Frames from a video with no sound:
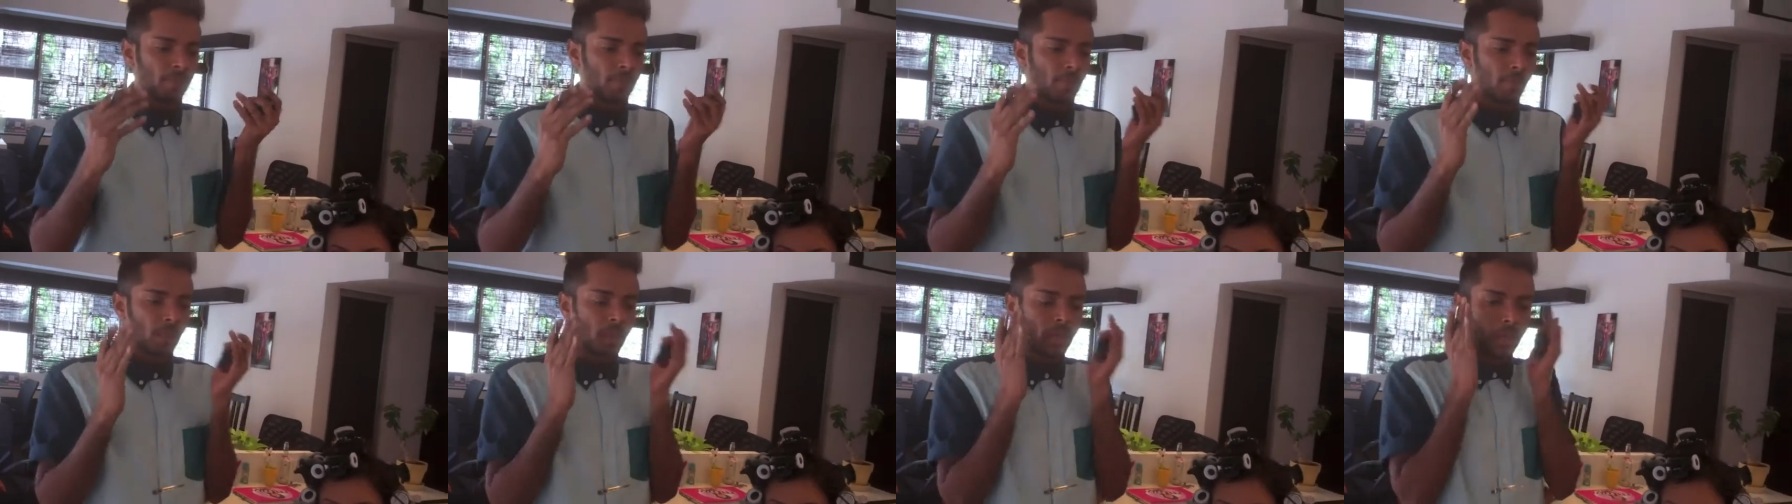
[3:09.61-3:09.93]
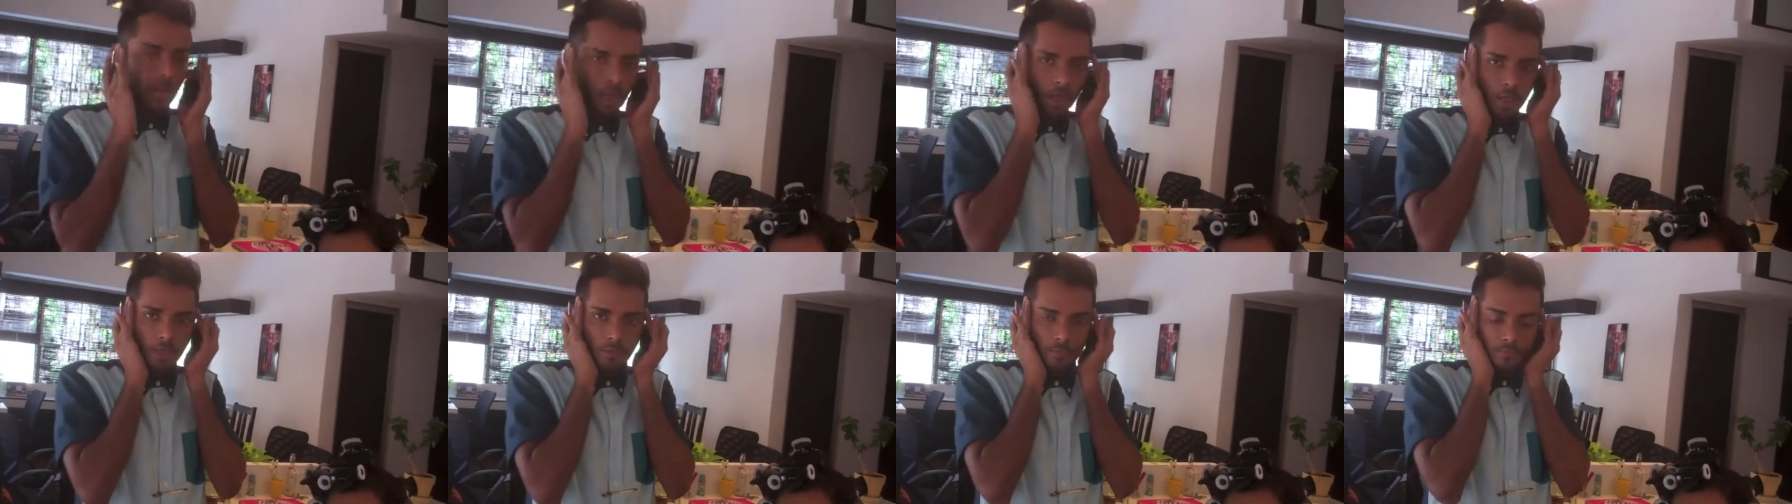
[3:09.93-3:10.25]

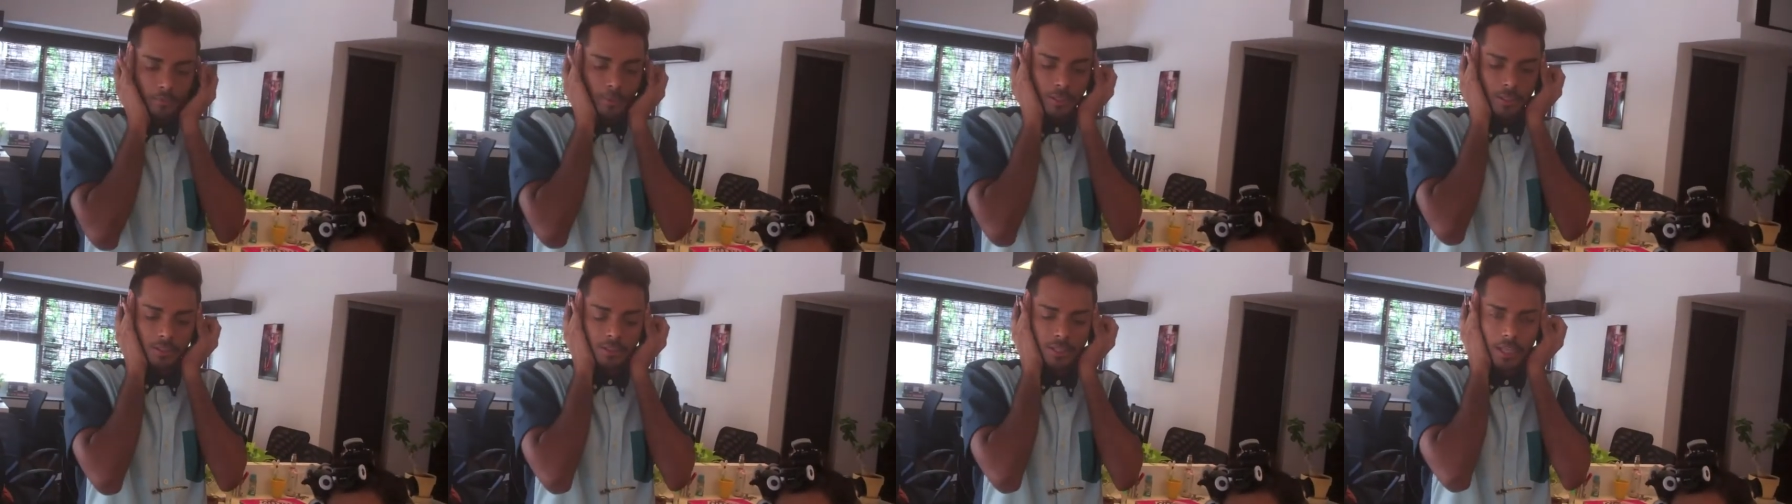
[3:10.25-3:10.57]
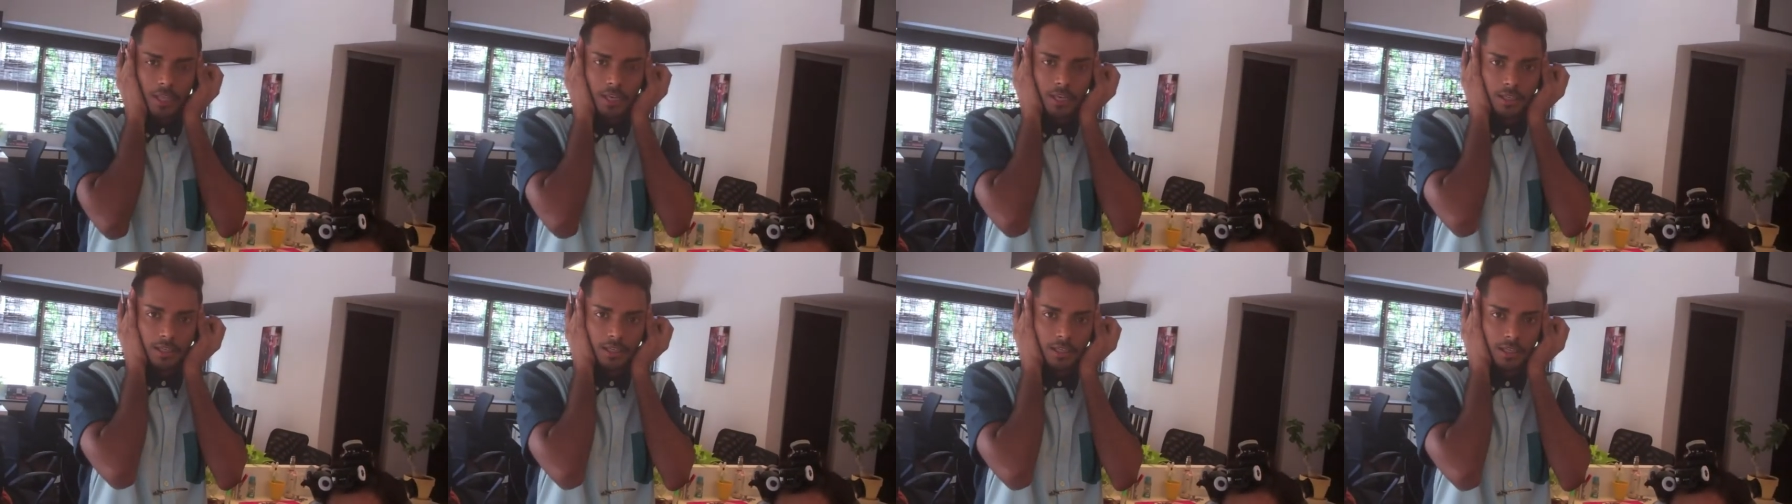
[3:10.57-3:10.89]
uh, because
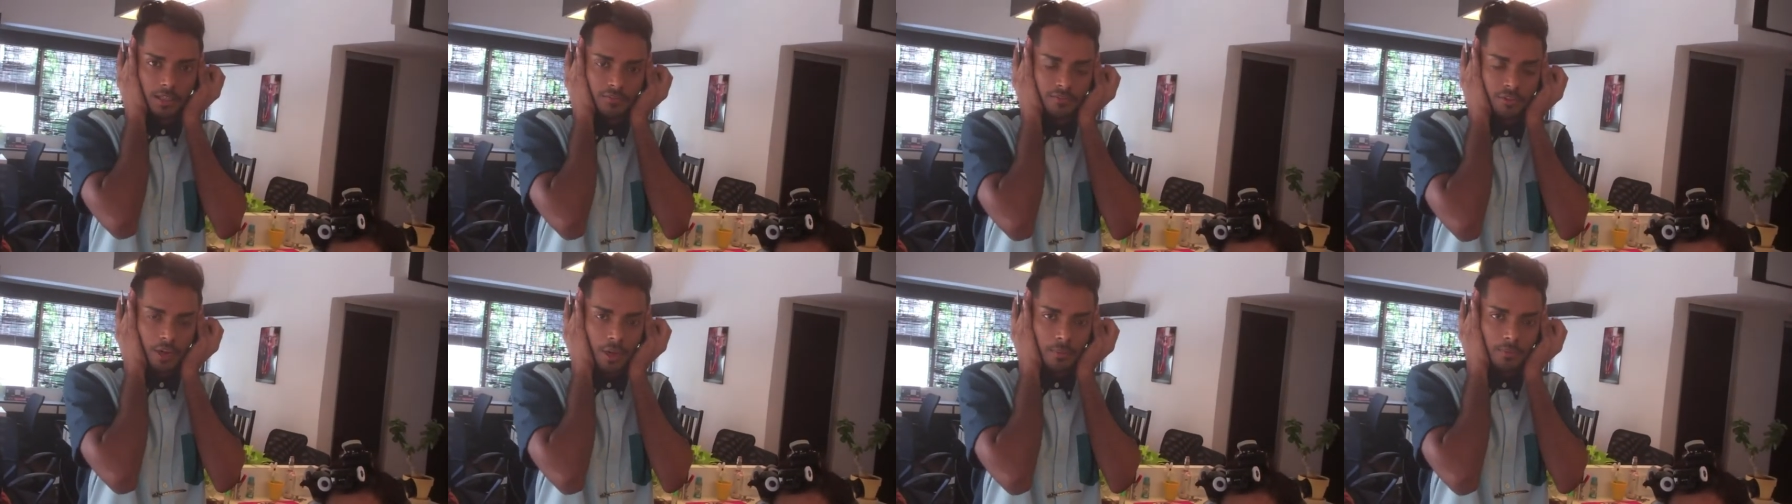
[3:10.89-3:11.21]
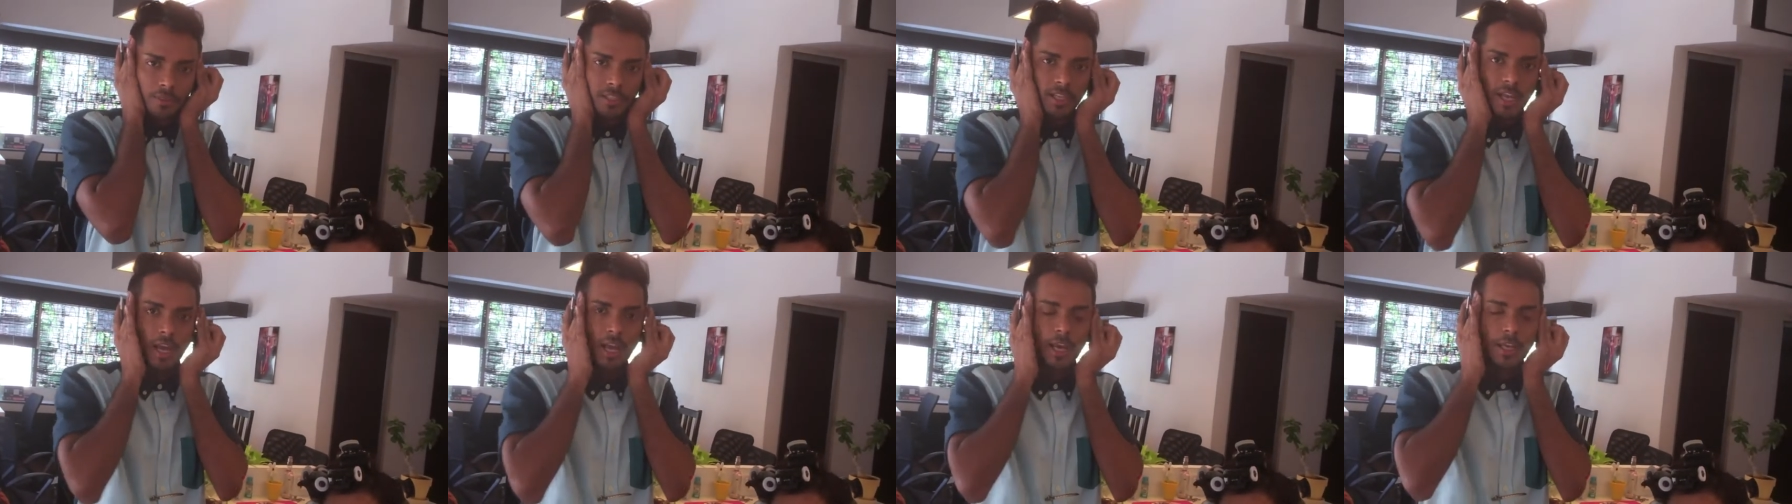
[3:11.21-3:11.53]
then it, it,
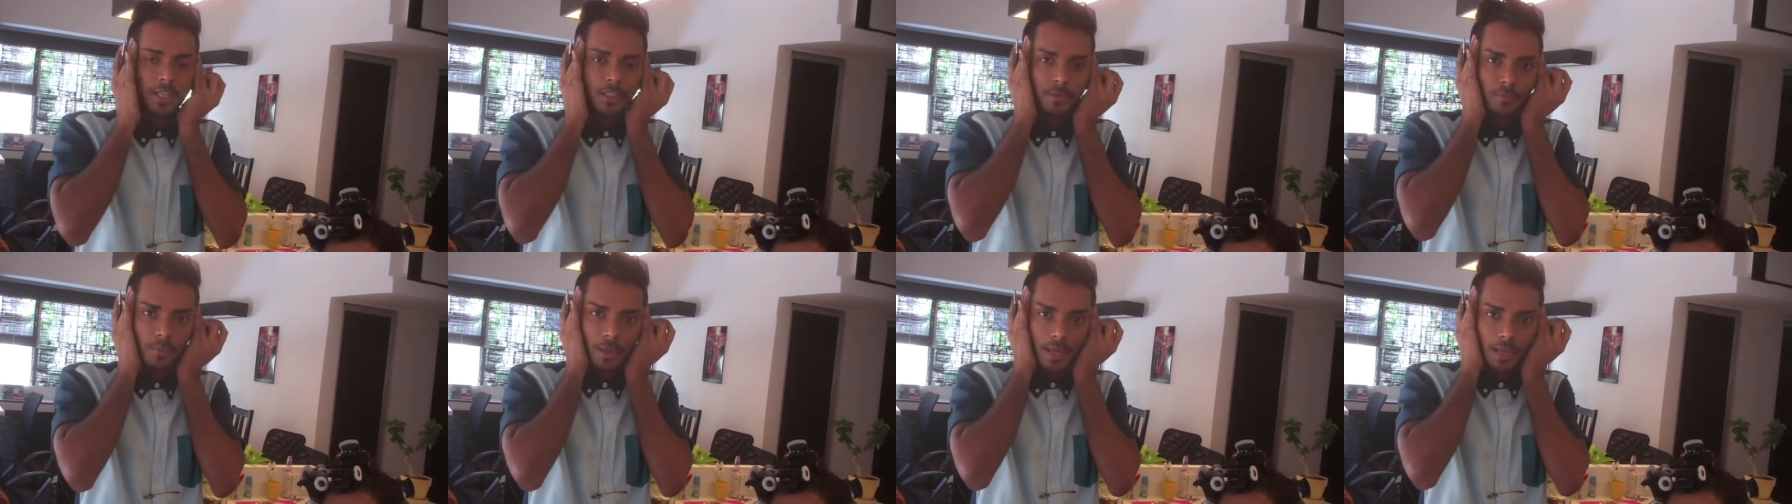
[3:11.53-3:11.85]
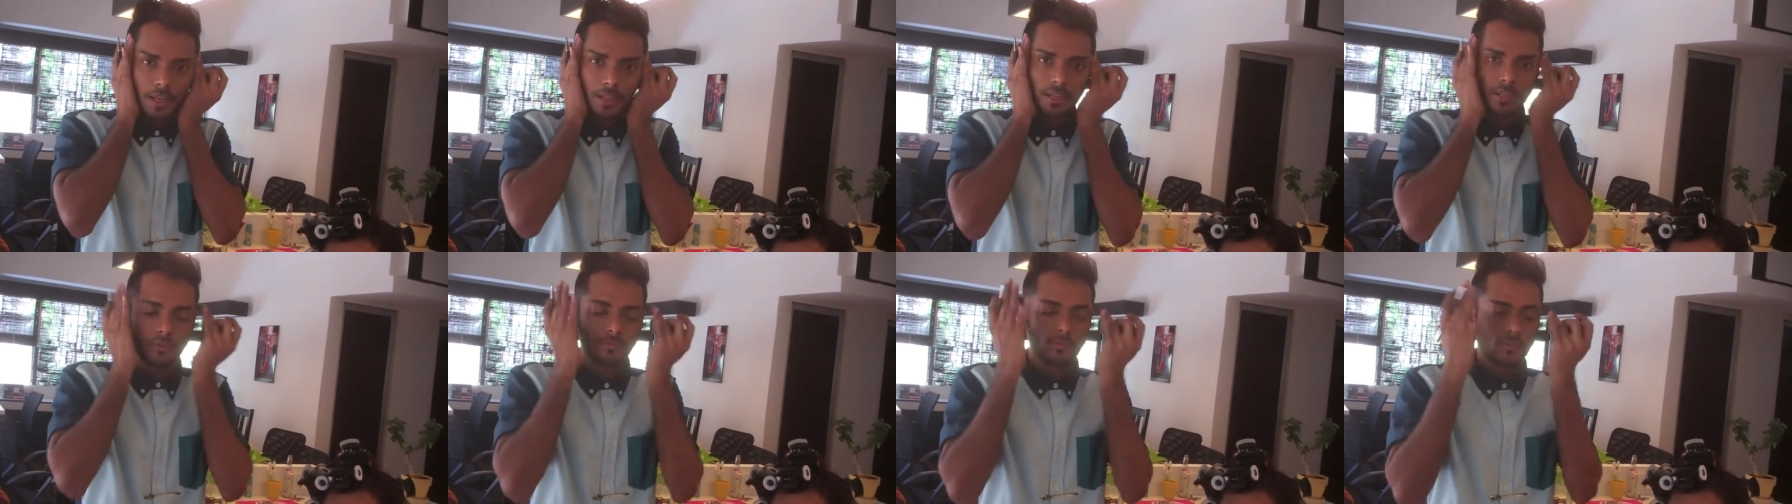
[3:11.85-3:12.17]
frames the eye as
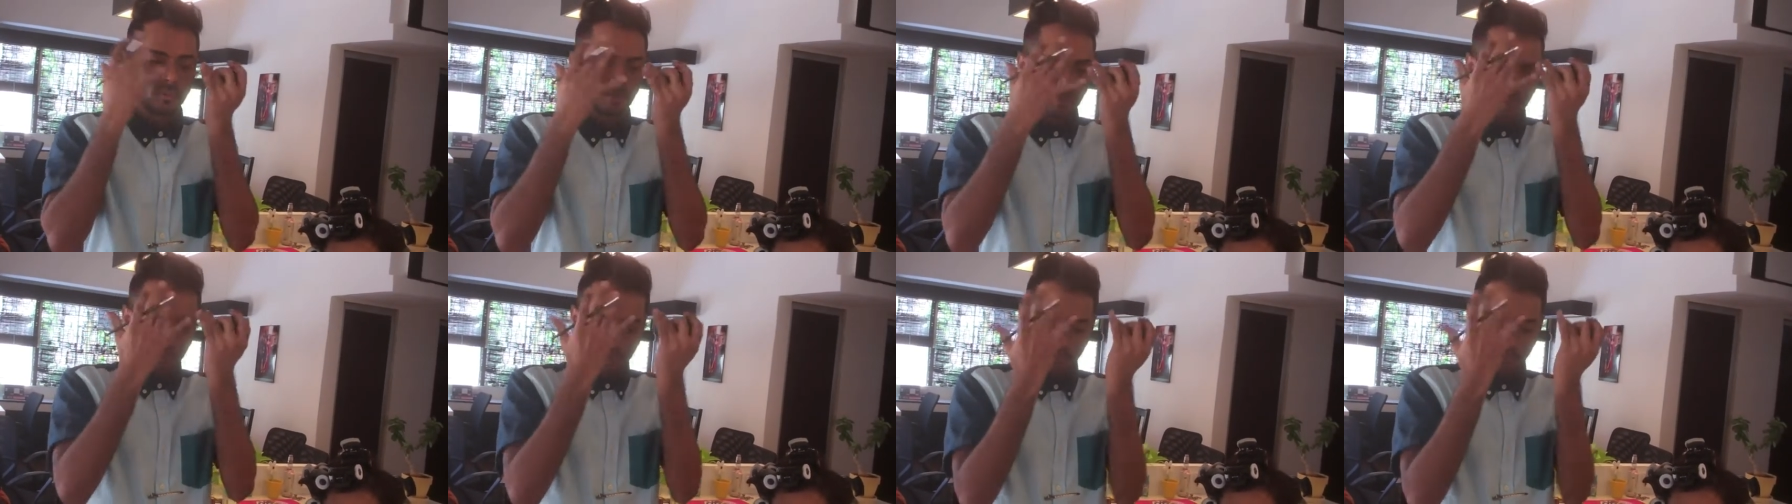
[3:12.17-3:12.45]
well gives